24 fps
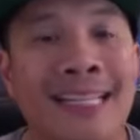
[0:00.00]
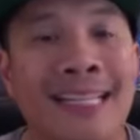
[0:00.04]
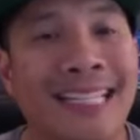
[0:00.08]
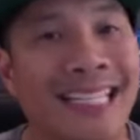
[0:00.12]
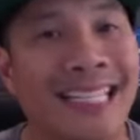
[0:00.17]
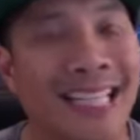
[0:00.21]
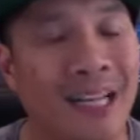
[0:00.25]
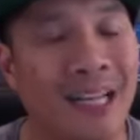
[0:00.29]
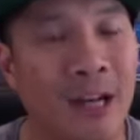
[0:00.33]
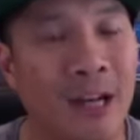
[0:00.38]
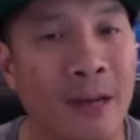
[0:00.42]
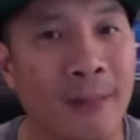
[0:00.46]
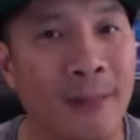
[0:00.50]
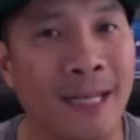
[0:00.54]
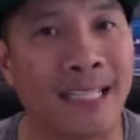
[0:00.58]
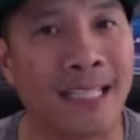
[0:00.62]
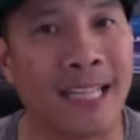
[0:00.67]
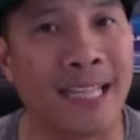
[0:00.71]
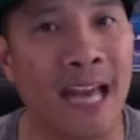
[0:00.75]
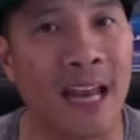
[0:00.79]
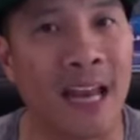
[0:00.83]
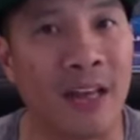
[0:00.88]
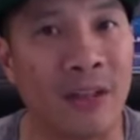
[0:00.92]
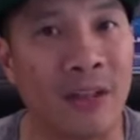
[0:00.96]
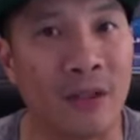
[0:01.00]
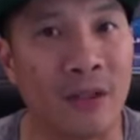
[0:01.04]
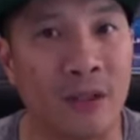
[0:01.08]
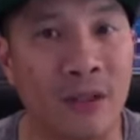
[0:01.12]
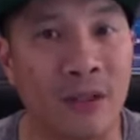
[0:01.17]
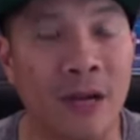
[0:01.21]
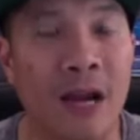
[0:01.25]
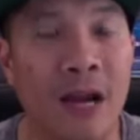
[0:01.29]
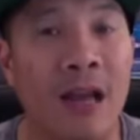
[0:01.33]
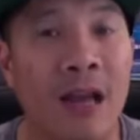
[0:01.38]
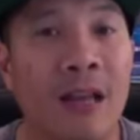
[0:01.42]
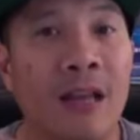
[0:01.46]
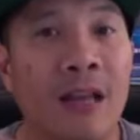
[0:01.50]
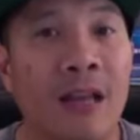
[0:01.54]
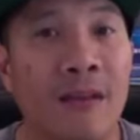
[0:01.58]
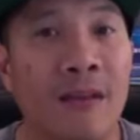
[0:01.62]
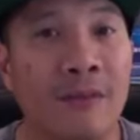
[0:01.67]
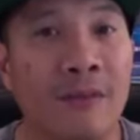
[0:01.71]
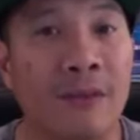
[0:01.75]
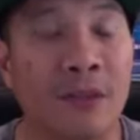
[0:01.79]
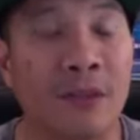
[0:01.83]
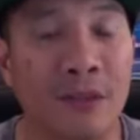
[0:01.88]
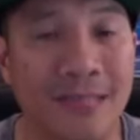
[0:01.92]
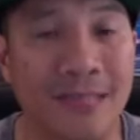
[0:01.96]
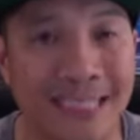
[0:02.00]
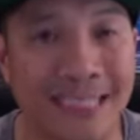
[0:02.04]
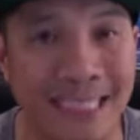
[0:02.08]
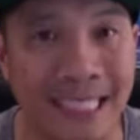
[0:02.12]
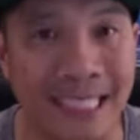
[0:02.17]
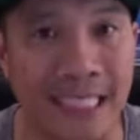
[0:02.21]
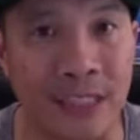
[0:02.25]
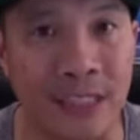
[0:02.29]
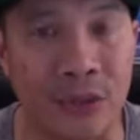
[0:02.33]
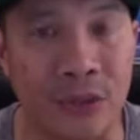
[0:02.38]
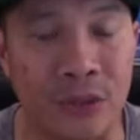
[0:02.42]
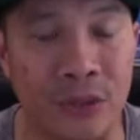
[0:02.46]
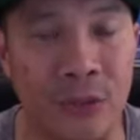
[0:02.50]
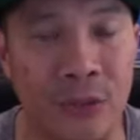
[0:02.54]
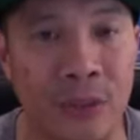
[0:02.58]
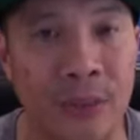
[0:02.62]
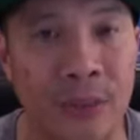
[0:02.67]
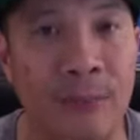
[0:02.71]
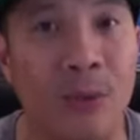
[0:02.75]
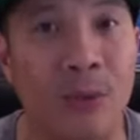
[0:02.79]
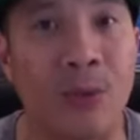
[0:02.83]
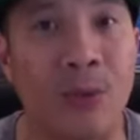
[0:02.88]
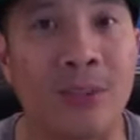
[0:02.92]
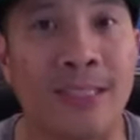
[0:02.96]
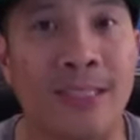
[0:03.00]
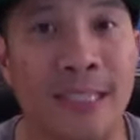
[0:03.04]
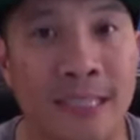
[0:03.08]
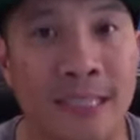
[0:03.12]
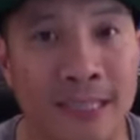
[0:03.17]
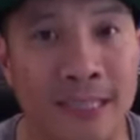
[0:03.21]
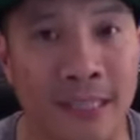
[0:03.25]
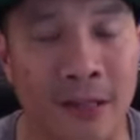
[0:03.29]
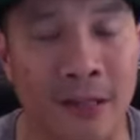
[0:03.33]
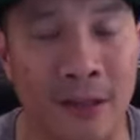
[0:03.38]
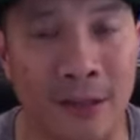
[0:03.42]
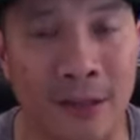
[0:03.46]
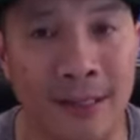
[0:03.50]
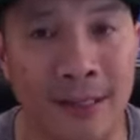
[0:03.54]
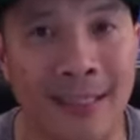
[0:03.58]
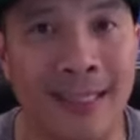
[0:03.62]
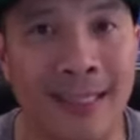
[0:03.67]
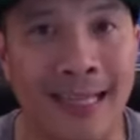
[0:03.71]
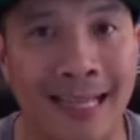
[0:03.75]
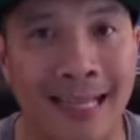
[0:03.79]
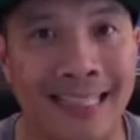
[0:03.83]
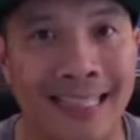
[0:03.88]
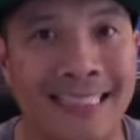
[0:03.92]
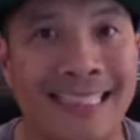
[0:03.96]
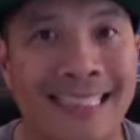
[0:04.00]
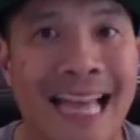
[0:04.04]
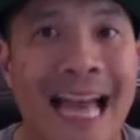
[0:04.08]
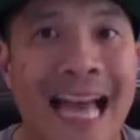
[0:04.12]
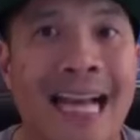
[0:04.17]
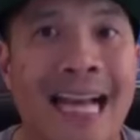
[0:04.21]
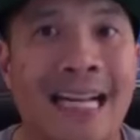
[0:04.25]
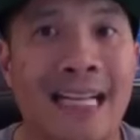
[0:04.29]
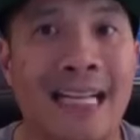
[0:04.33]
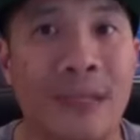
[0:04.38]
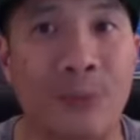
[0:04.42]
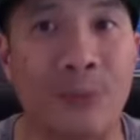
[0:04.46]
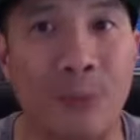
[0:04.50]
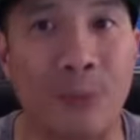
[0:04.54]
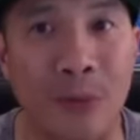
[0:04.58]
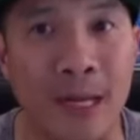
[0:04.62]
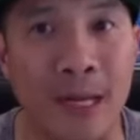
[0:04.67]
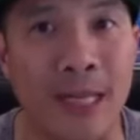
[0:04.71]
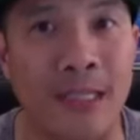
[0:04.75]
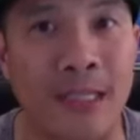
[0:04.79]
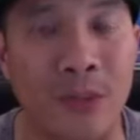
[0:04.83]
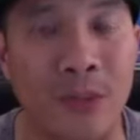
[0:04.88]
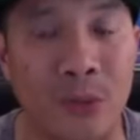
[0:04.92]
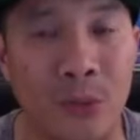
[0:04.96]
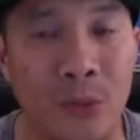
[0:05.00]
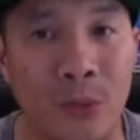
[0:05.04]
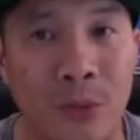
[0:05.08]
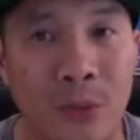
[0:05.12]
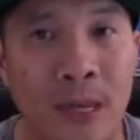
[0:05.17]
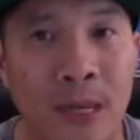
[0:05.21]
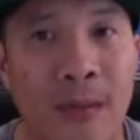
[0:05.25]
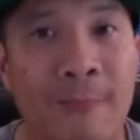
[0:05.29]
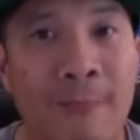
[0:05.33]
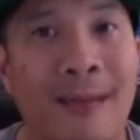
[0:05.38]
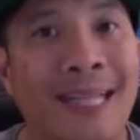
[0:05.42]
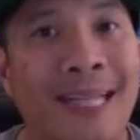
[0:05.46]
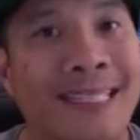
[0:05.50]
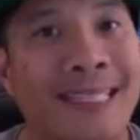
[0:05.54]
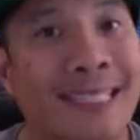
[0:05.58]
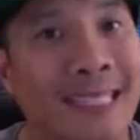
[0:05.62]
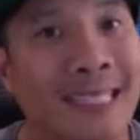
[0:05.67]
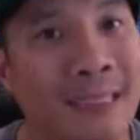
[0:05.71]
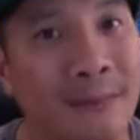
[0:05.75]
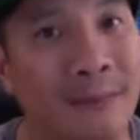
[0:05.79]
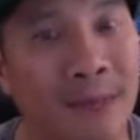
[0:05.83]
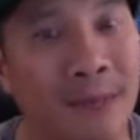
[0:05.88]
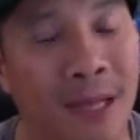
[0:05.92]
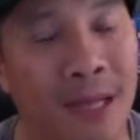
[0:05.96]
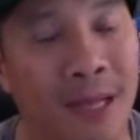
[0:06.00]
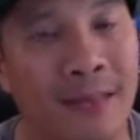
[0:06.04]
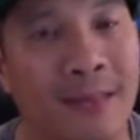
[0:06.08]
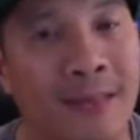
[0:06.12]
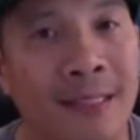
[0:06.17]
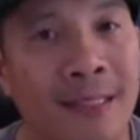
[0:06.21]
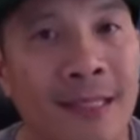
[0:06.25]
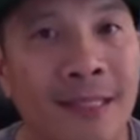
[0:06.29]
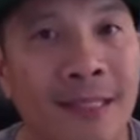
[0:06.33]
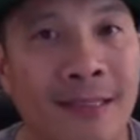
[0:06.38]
Get on my calendar. I'd love to teach you in more detail exactly what I do and my team does